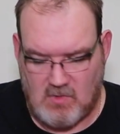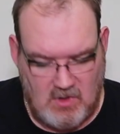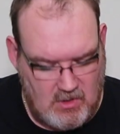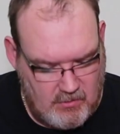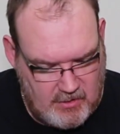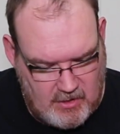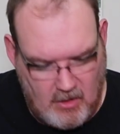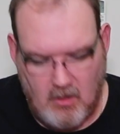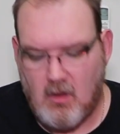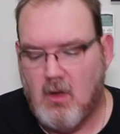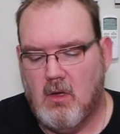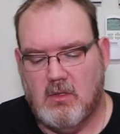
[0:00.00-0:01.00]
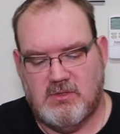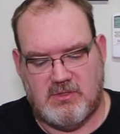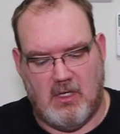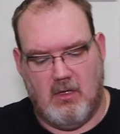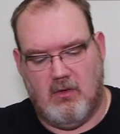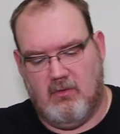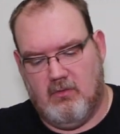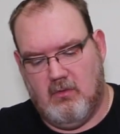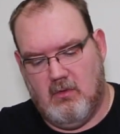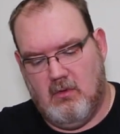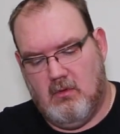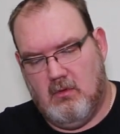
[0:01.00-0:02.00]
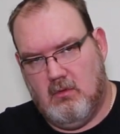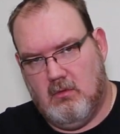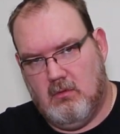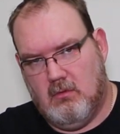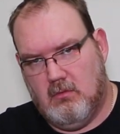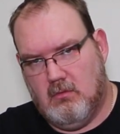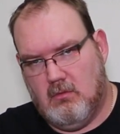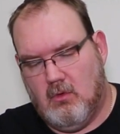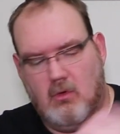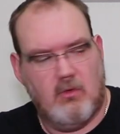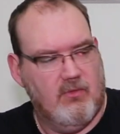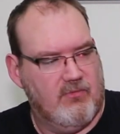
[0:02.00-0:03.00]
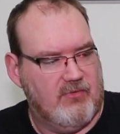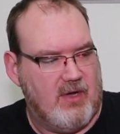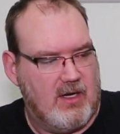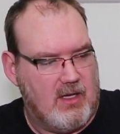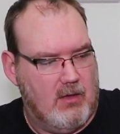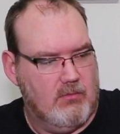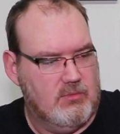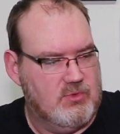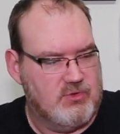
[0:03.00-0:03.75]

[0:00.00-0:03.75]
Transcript: There we go. So, order of startup: